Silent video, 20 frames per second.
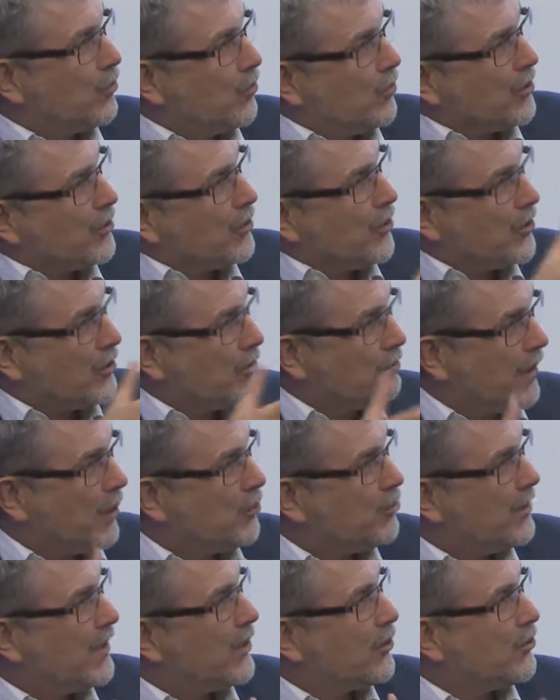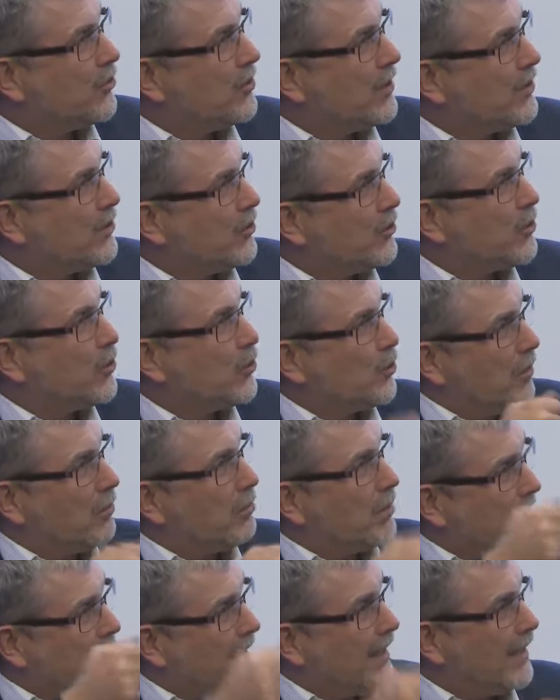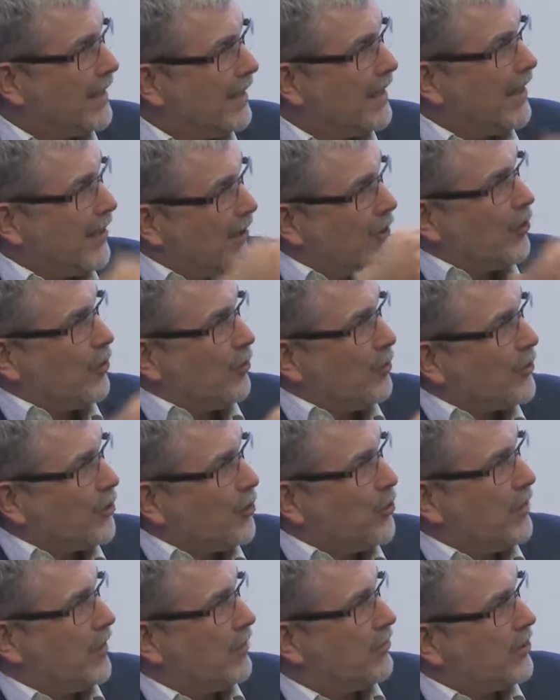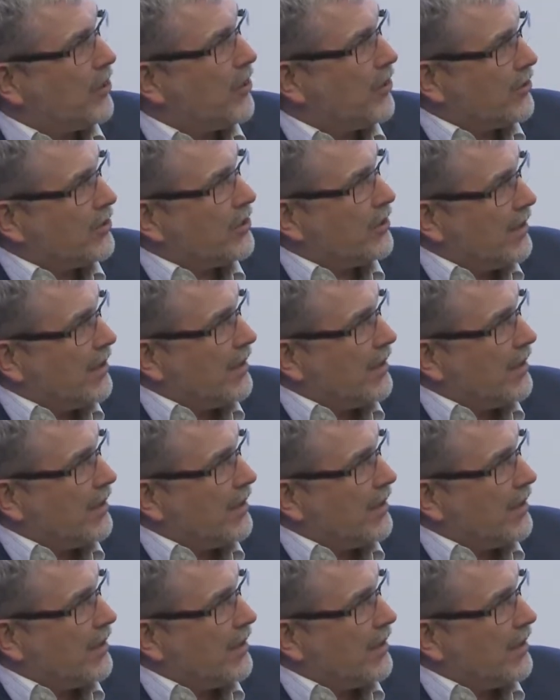what are the boundary conditions to apply what you have learned.